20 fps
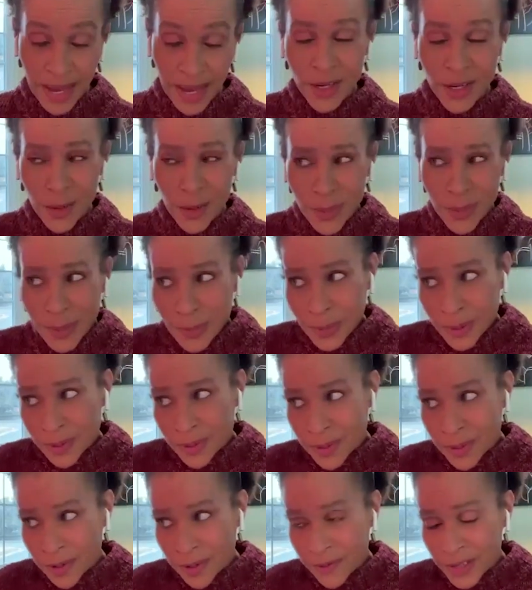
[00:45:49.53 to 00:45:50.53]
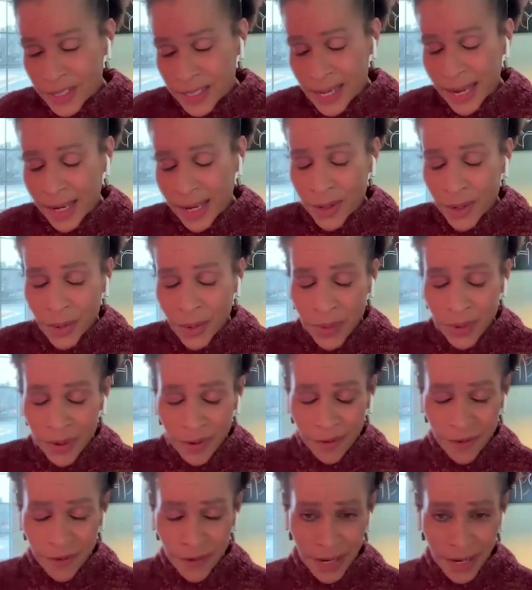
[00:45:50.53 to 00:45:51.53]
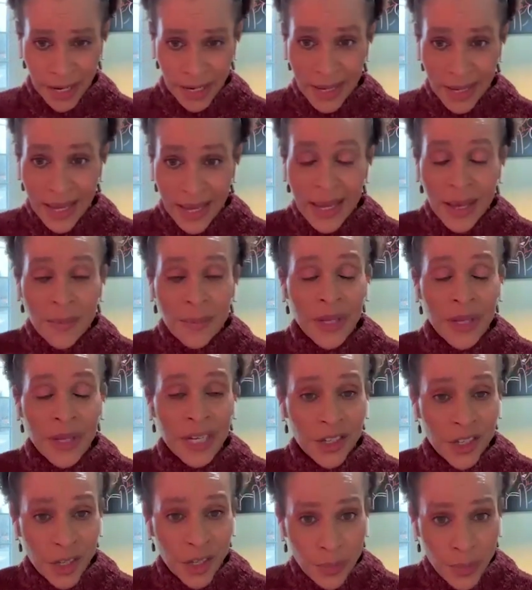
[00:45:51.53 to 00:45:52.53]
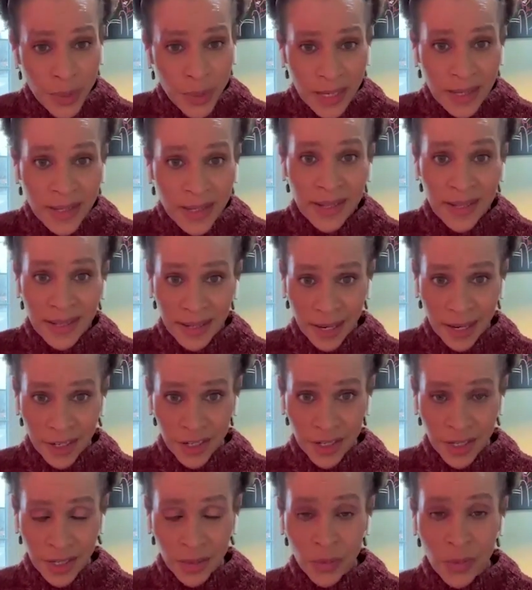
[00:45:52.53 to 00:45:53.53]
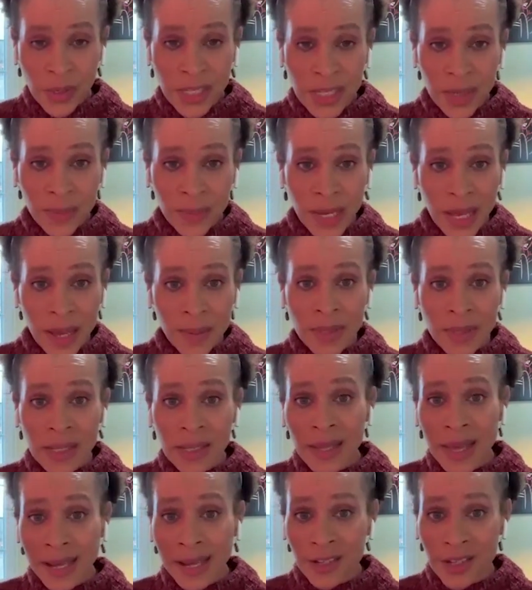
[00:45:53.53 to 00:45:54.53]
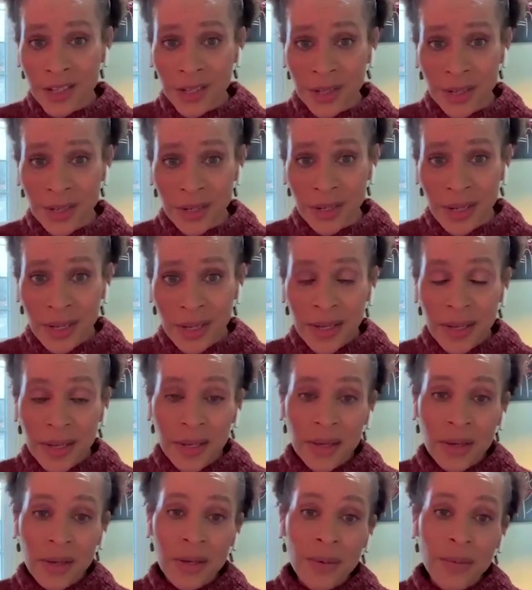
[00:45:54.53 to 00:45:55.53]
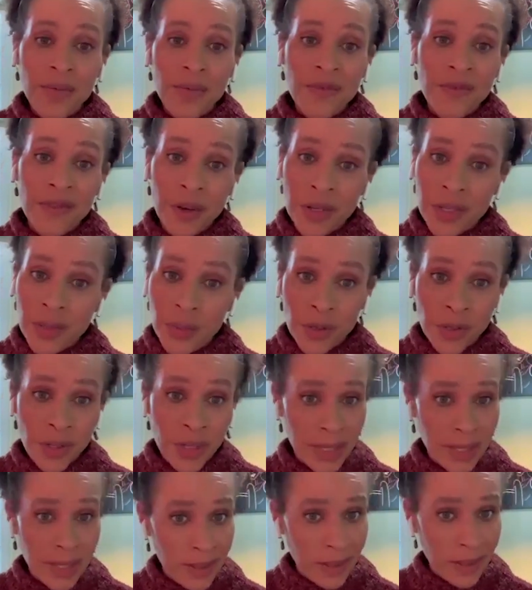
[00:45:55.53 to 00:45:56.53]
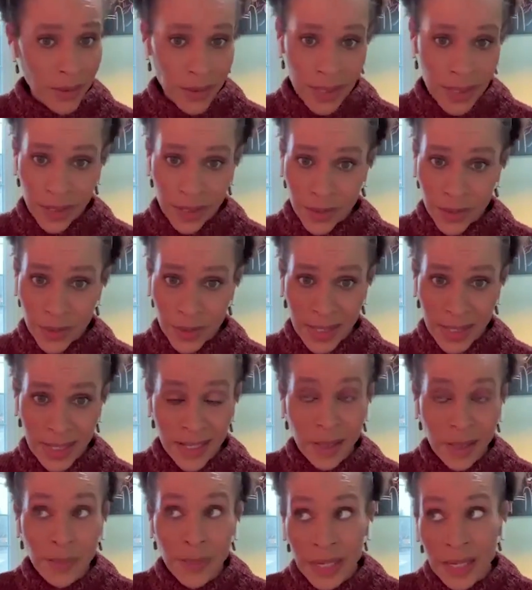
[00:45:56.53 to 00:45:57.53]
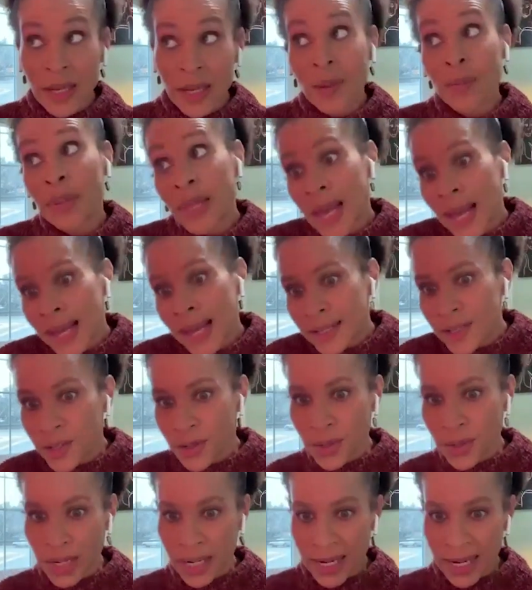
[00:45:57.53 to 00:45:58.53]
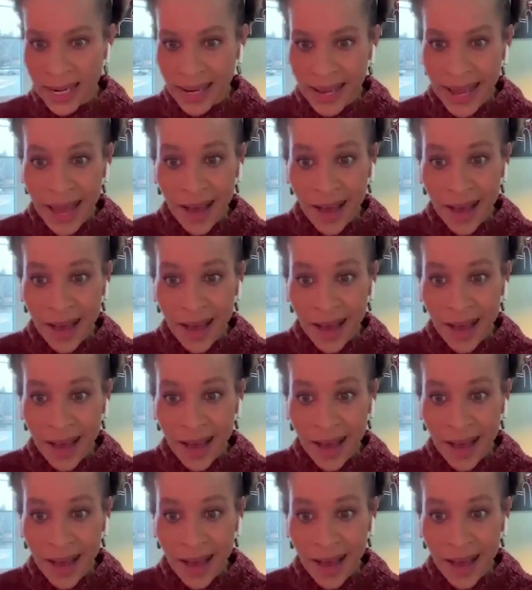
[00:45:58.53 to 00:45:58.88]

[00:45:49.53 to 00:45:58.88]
I know people are nervous. I know they're afraid, but it should be a discussion. Once it becomes a lecture, folks will just lose interest. It'll be a compliance training.